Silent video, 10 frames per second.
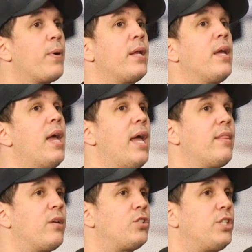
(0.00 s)
But
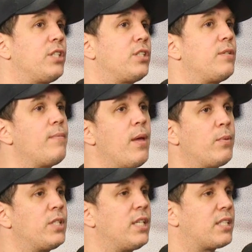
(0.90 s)
there's just, it
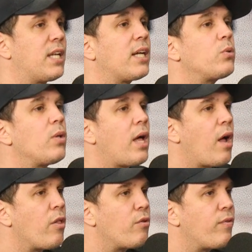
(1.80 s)
was a disconnect to a lot
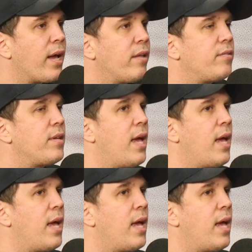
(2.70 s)
of other fans,